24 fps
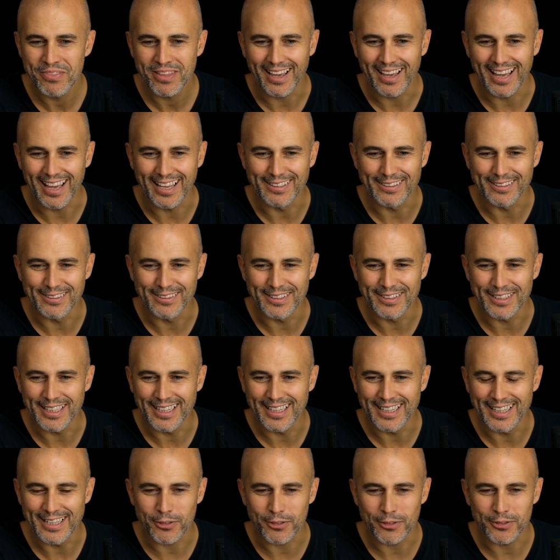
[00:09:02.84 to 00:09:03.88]
And
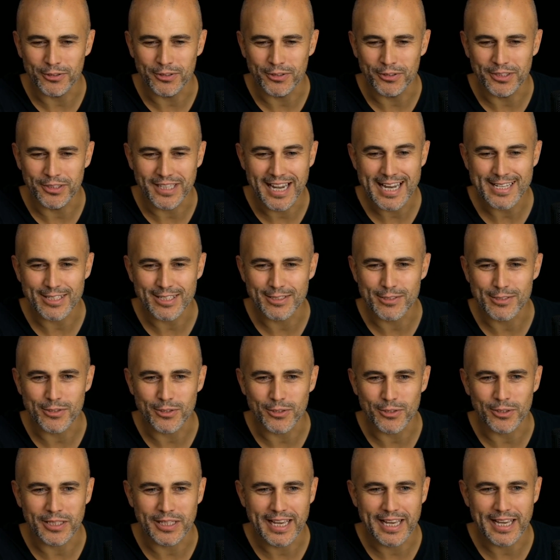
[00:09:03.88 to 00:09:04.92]
so the guys at
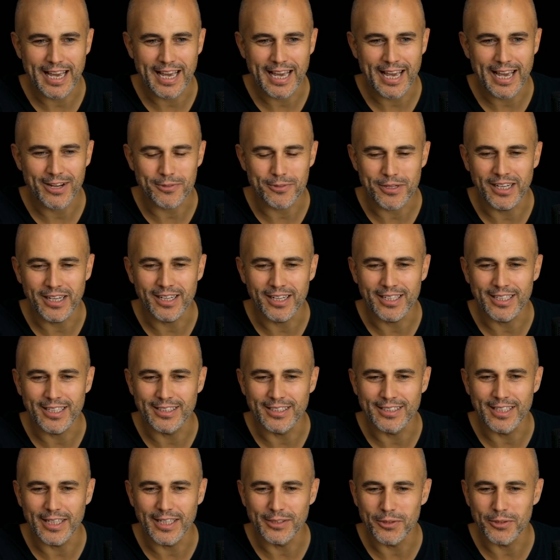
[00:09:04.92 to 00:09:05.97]
Zakeke really,
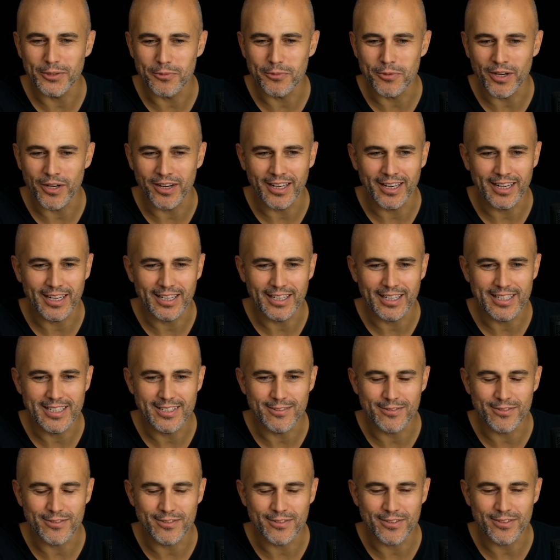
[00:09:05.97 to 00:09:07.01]
they don't want to
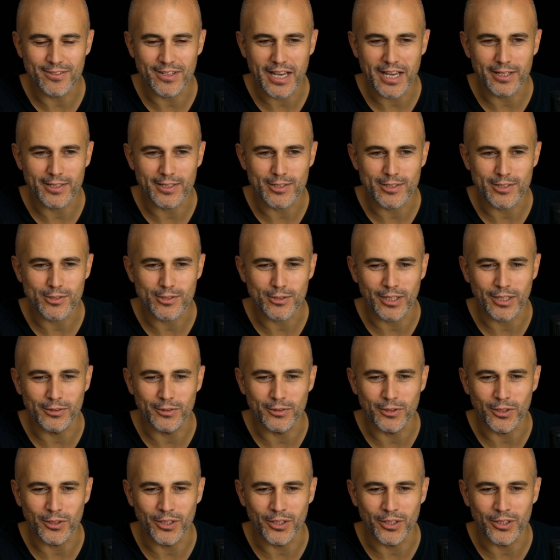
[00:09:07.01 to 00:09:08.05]
leave any stone
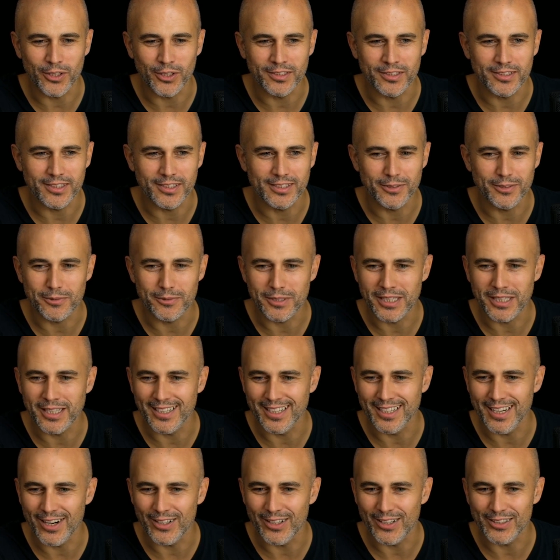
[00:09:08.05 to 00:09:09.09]
unturned. They
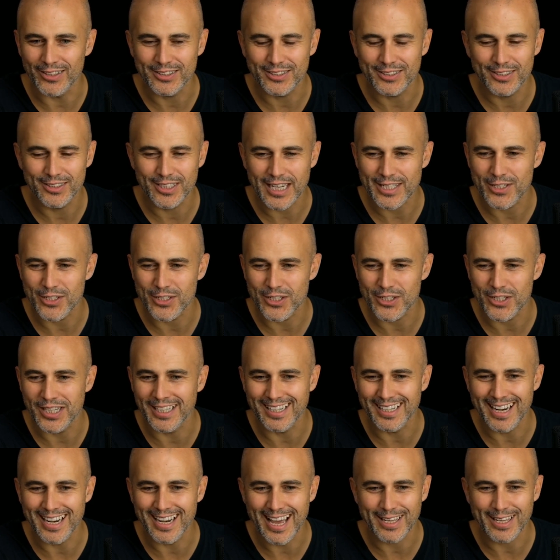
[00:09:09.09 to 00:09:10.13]
really are
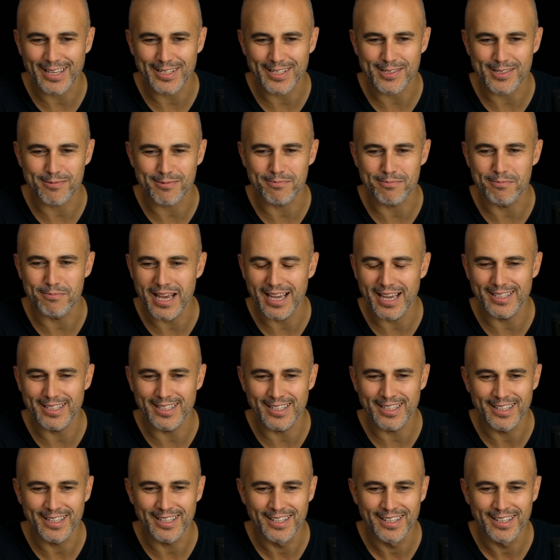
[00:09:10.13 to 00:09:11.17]
touching like as
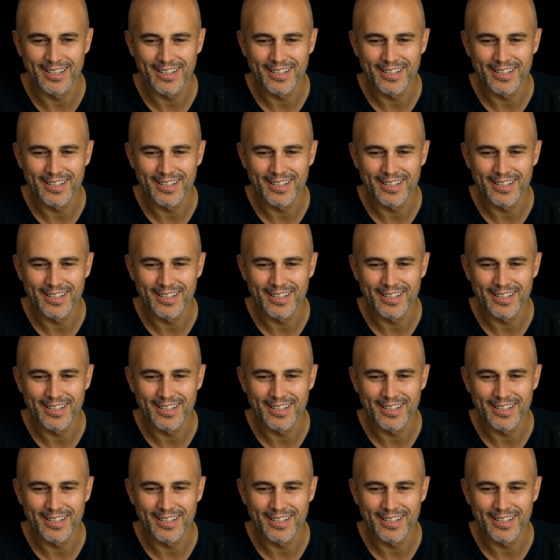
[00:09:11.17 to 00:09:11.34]
many